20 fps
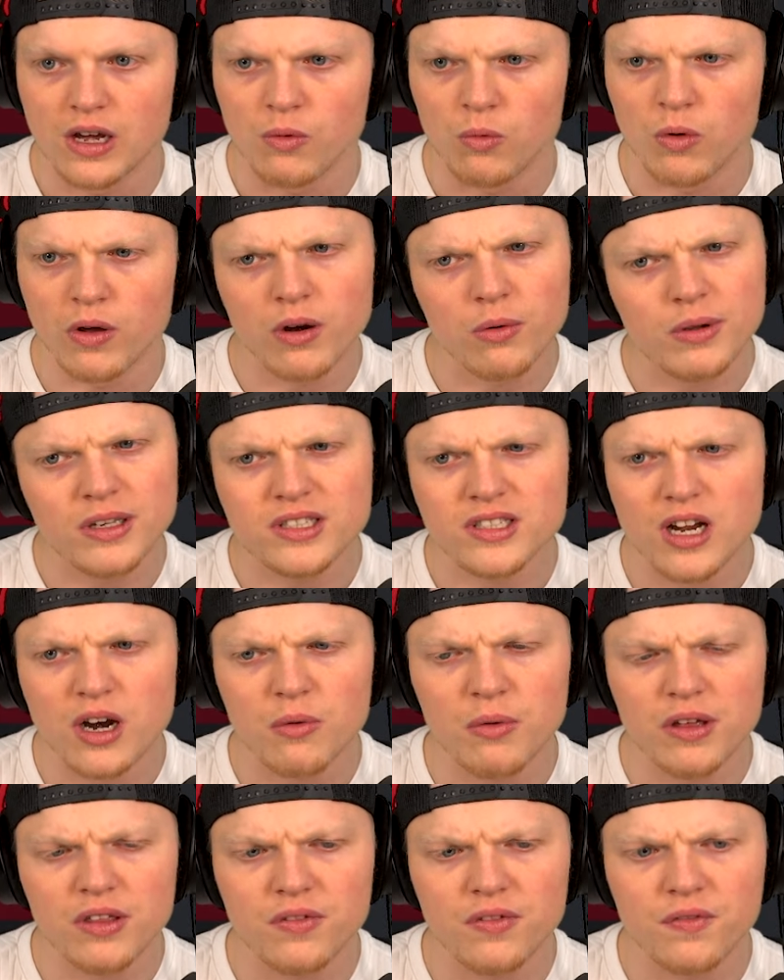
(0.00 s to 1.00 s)
What did we start
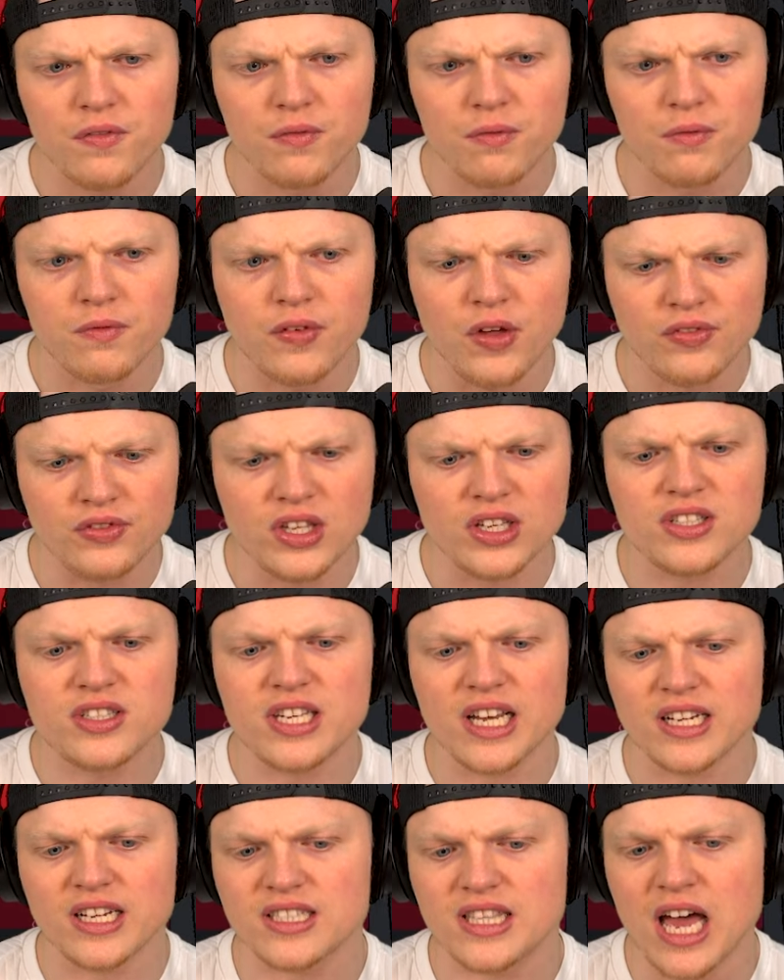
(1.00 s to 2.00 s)
with?
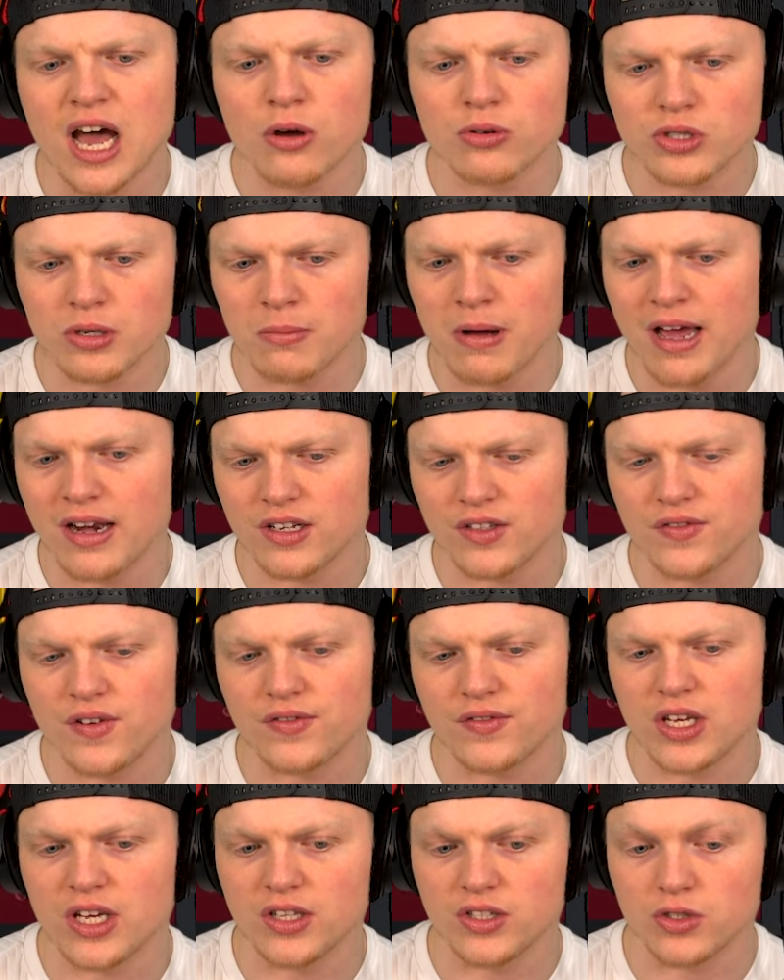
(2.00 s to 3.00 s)
56,000 minus
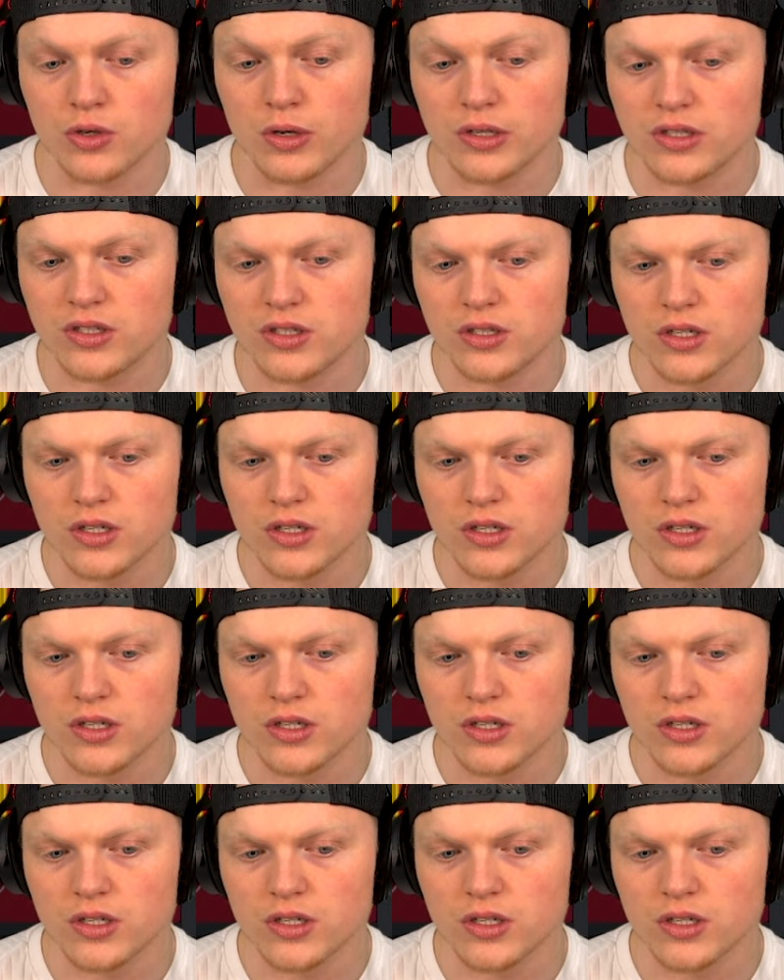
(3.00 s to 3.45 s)
15. So it's